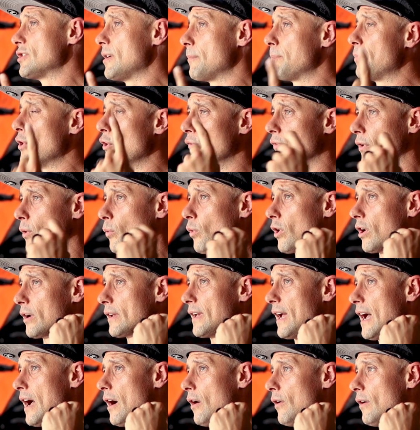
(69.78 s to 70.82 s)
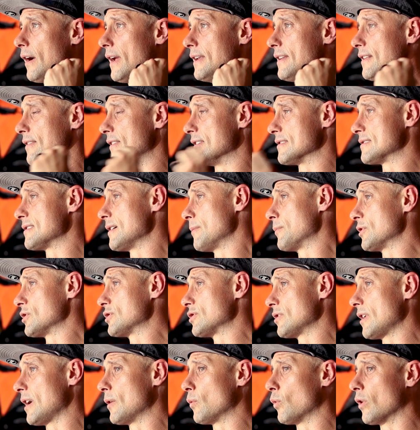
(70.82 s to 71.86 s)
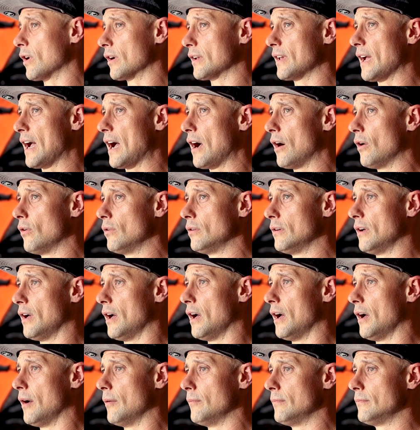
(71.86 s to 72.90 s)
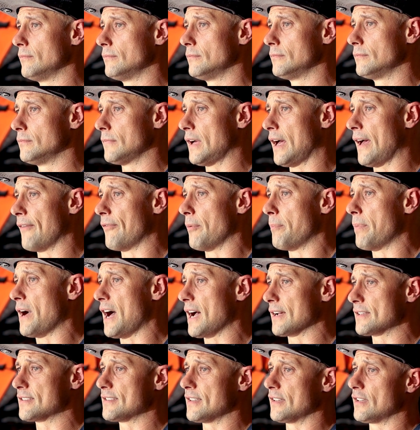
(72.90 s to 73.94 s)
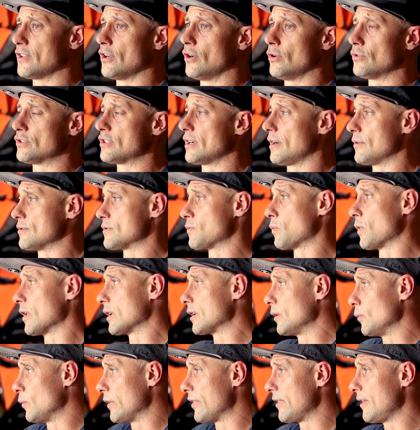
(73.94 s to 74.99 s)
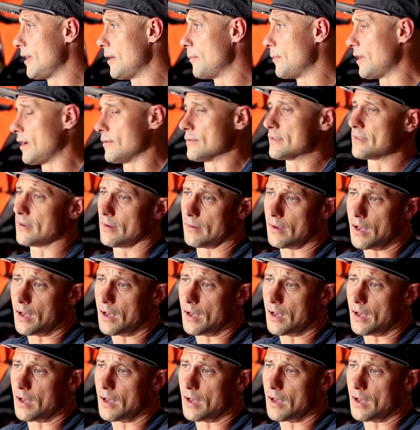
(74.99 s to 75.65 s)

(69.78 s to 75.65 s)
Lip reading: jump over workout. I did the summer shred workout. I have a boxing coach, and I was working with him, and I was